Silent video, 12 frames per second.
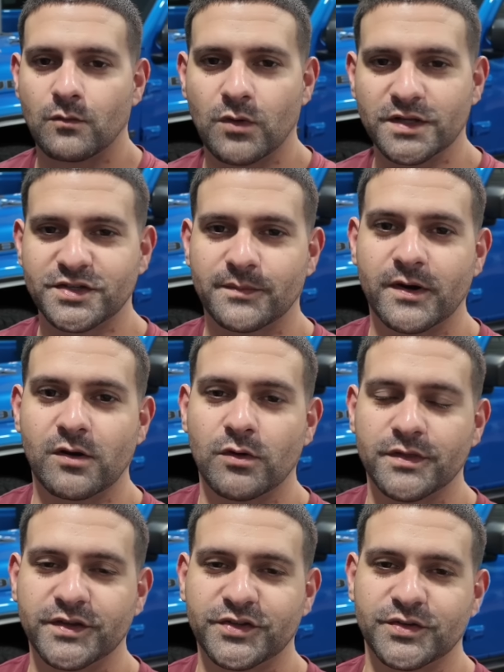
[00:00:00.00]
What's up
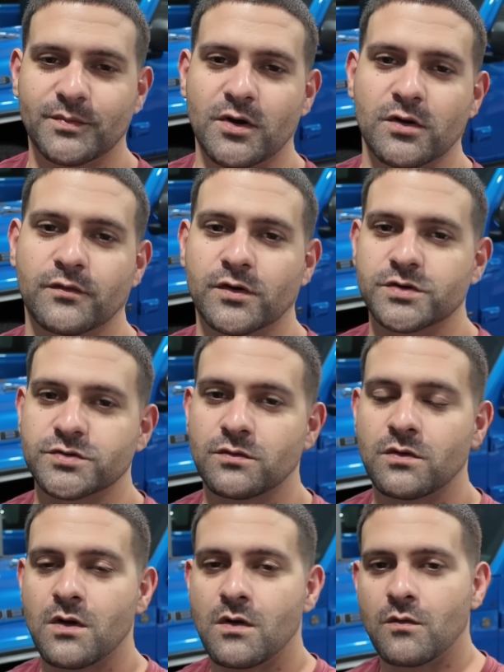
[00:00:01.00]
everyone, this is Mario
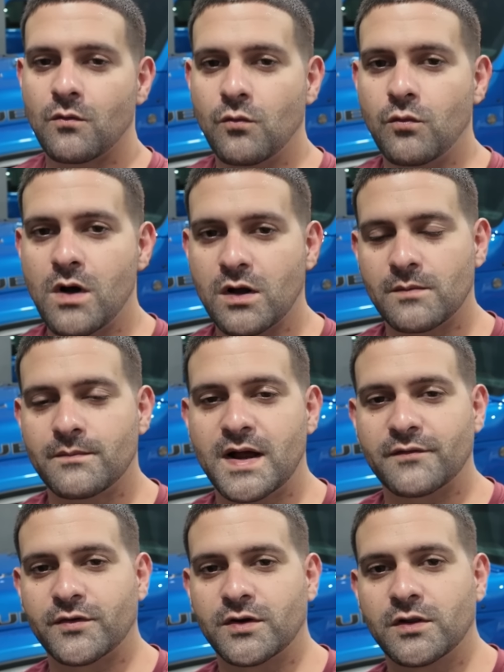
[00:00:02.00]
Virgil. Welcome
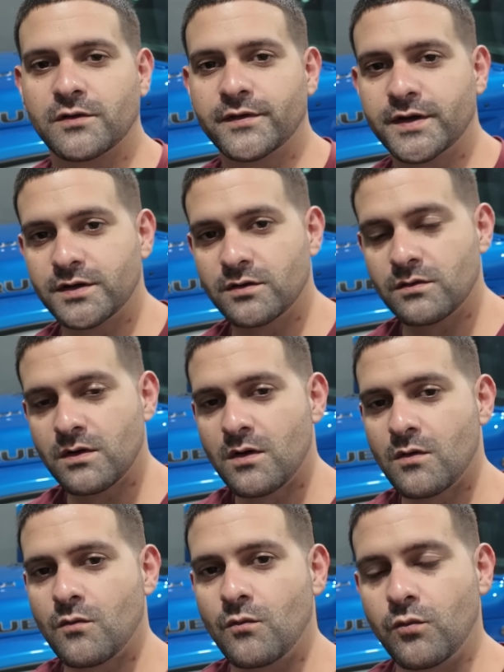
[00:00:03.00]
back for another video.
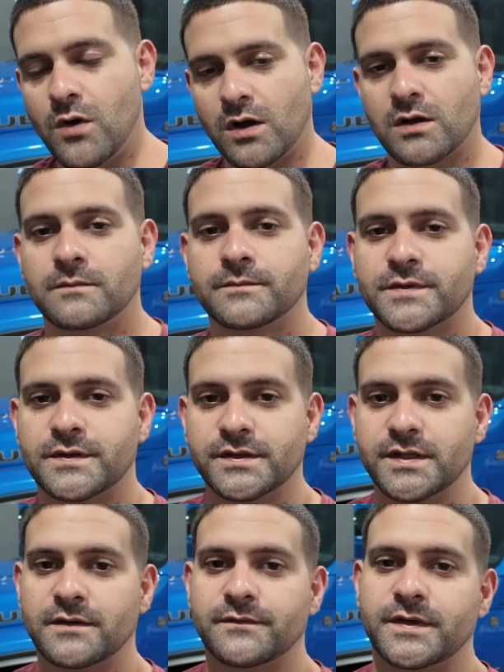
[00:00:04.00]
Welcome to
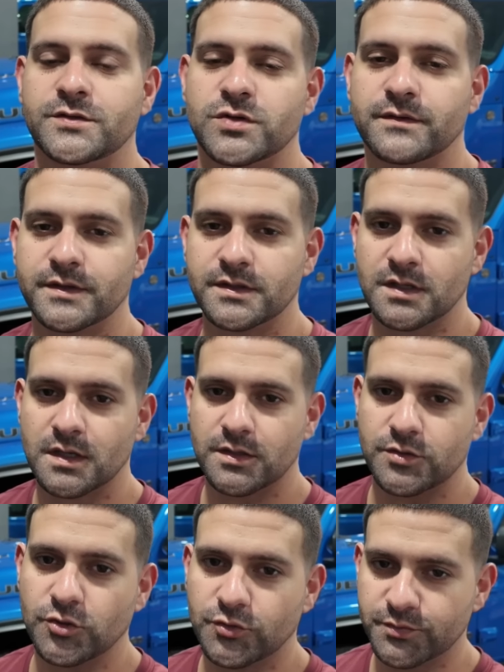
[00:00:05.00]
the MV Driven
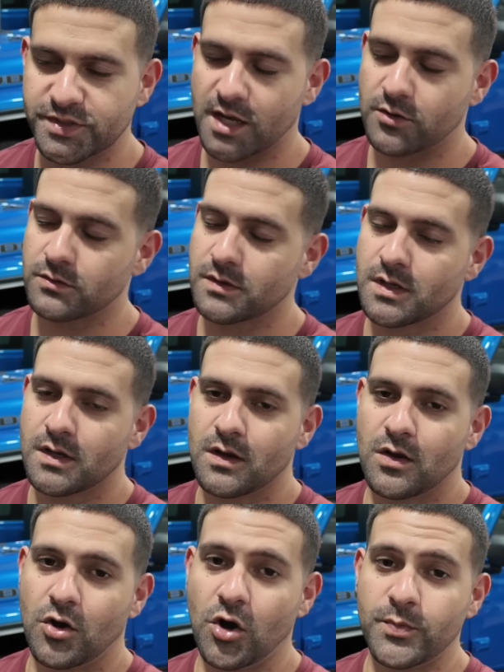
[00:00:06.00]
YouTube channel.
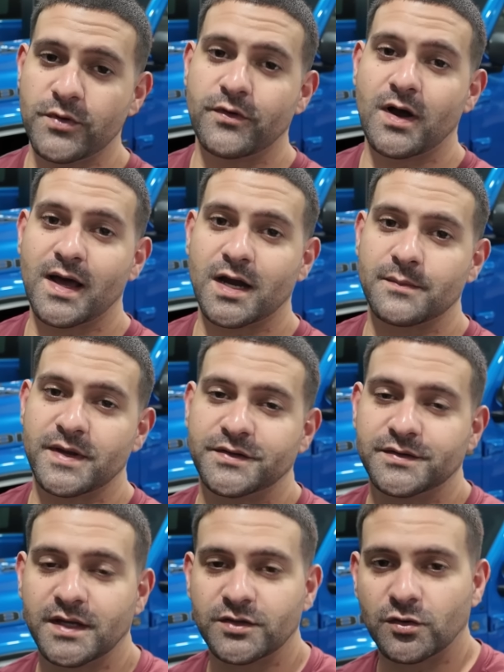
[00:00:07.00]
Hope you've all had an
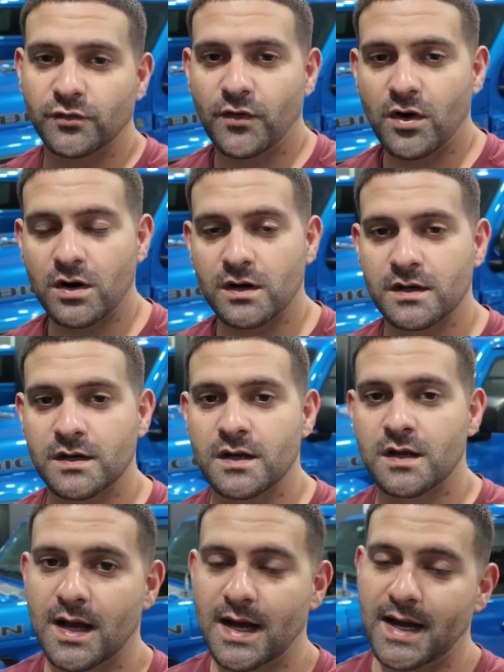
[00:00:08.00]
amazing day so far.
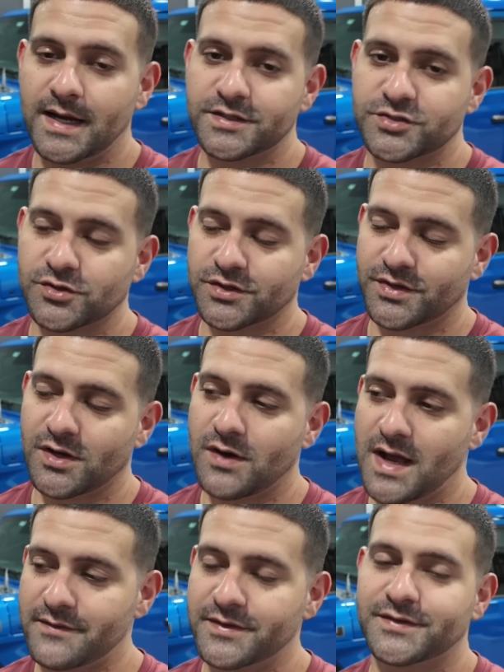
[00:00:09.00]
I sure as hell
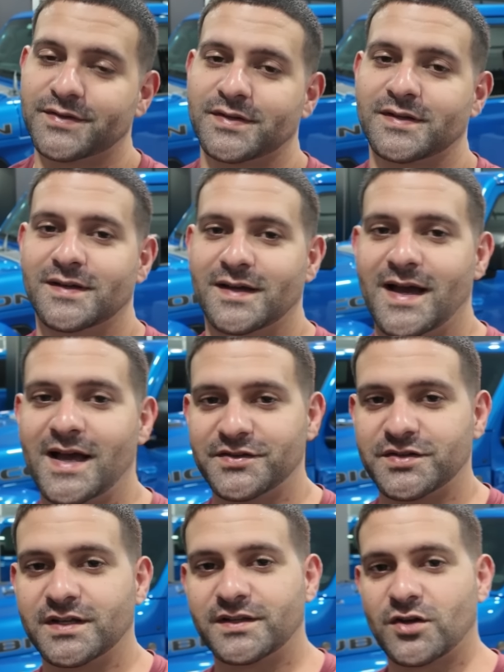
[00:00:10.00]
haven't.
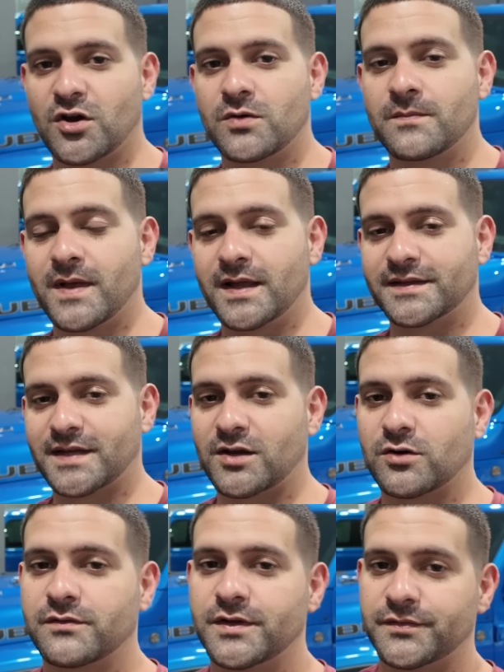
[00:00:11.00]
As you can tell by the
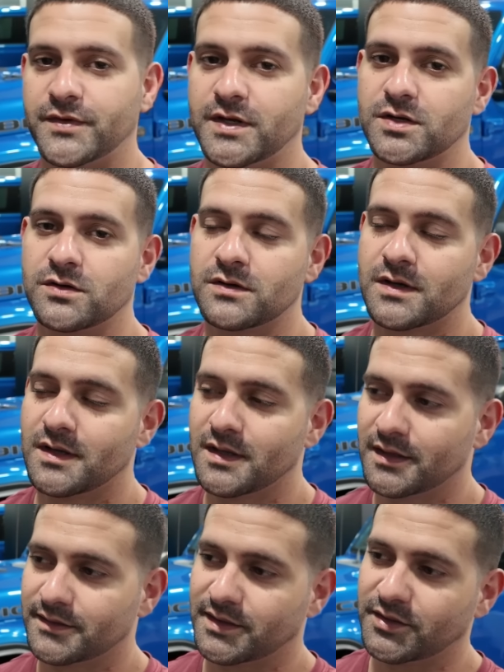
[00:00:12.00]
title of this video,
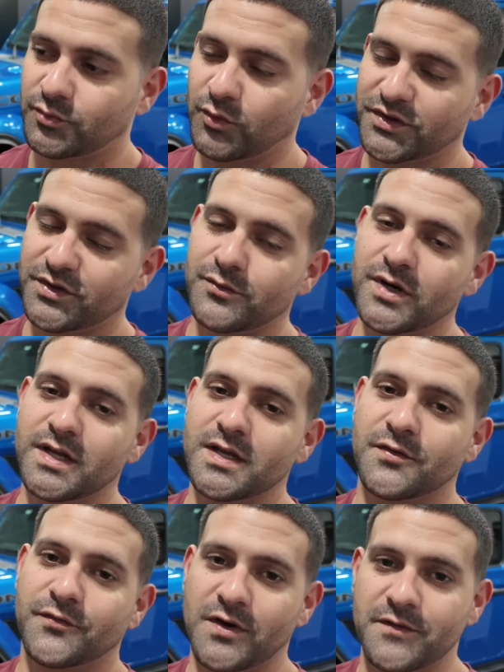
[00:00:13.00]
this wasn't really
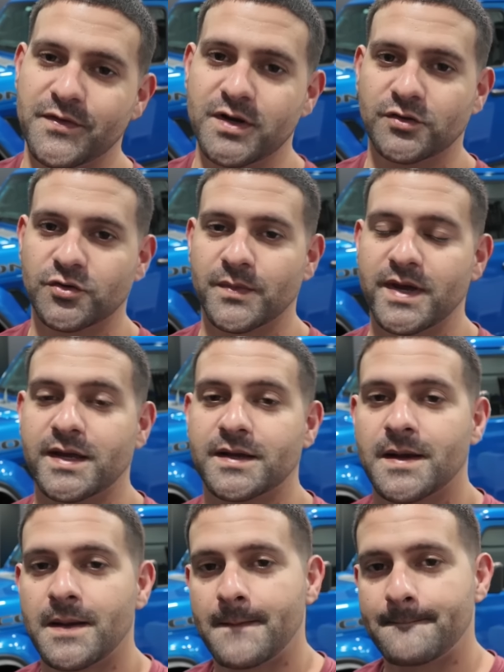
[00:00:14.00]
a fun video to make,
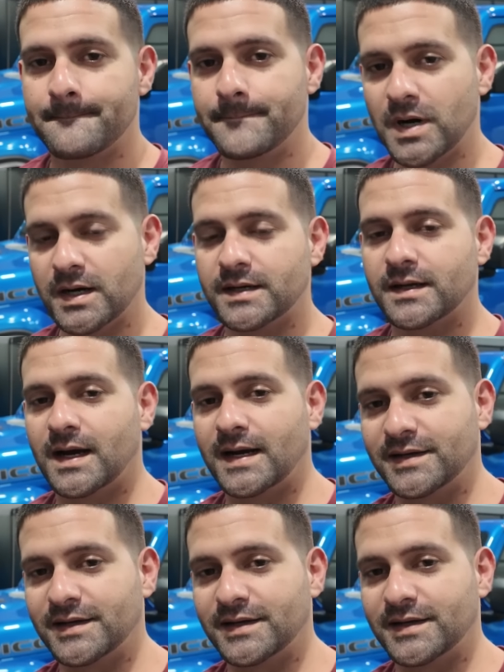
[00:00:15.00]
but I